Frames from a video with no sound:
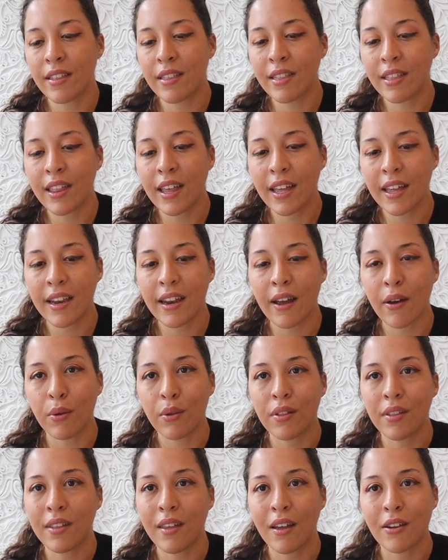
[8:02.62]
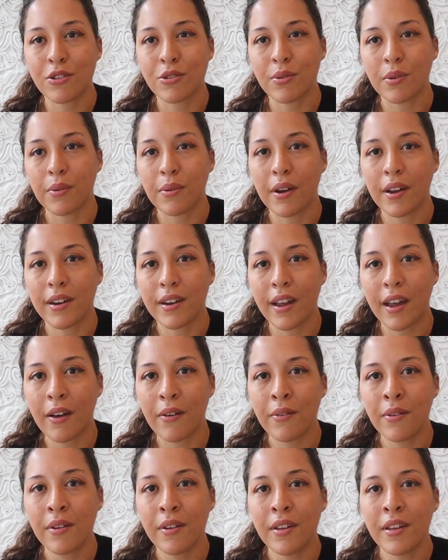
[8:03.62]
laid out schedule right
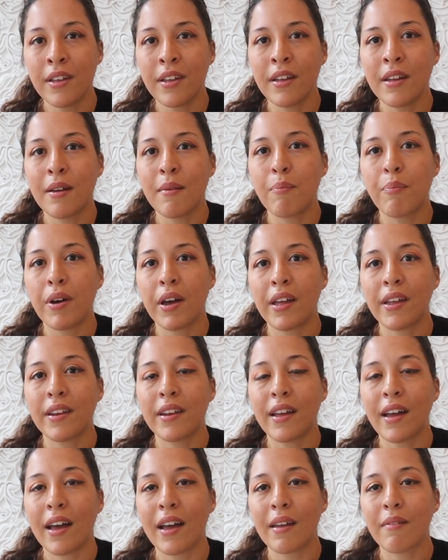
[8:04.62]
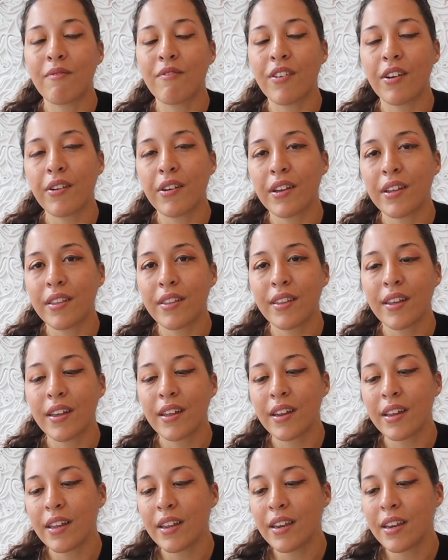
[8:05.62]
now. But I'm very
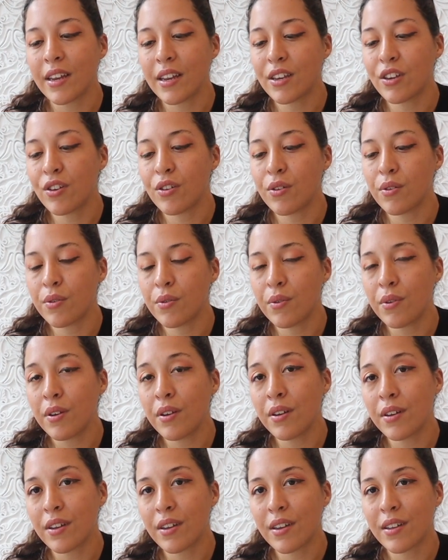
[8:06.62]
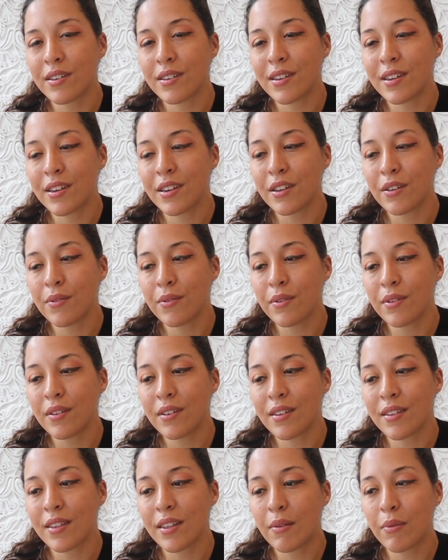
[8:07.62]
excited to continue
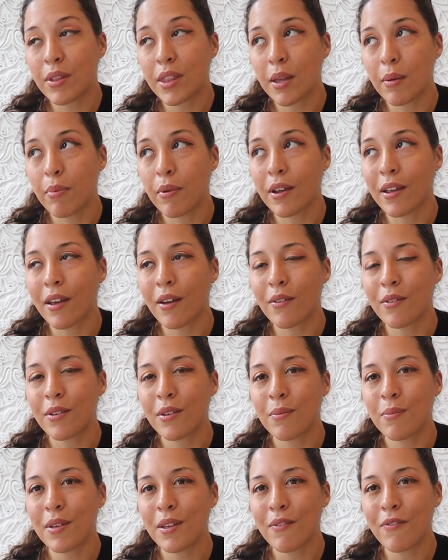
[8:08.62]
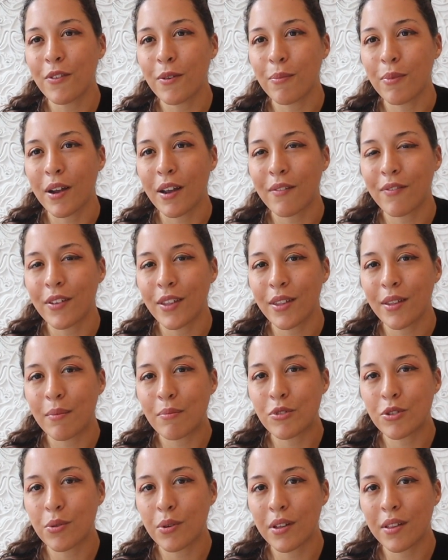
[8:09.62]
to see what they bring out to me for breakfast. I'm
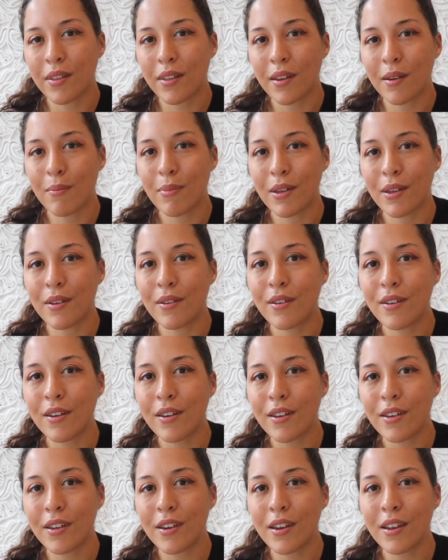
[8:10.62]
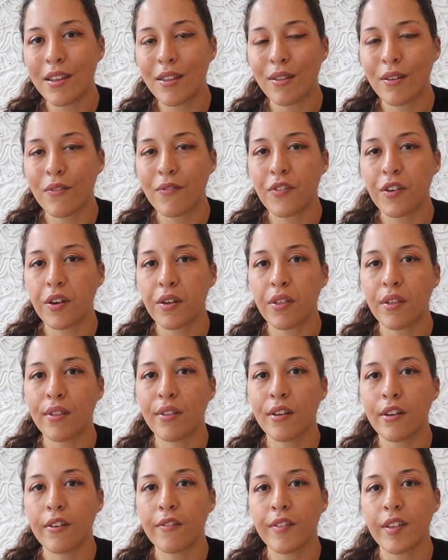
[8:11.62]
sure it's gonna be good. So far the
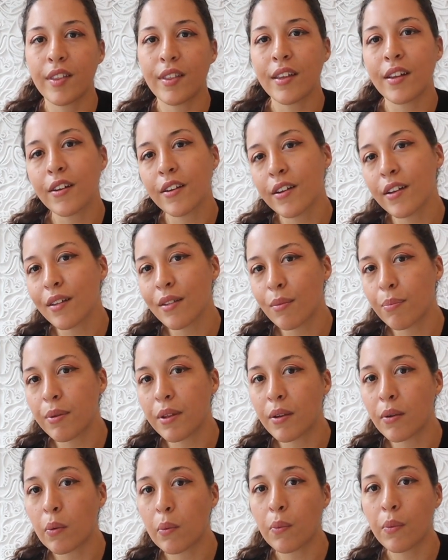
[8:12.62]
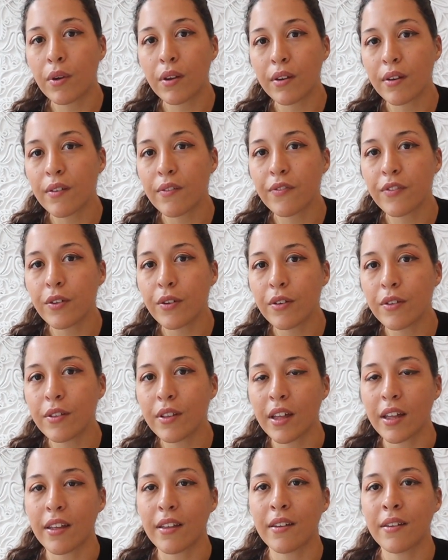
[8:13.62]
service here has been wonderful,
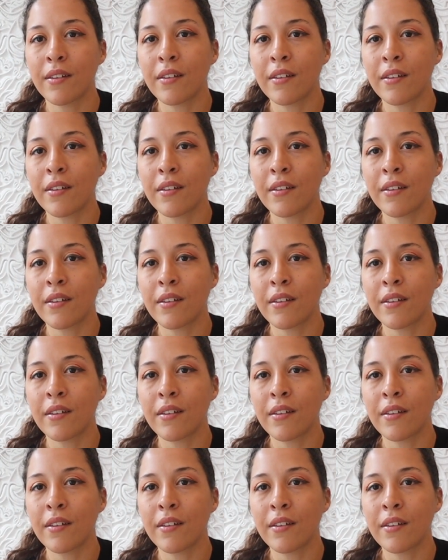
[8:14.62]
like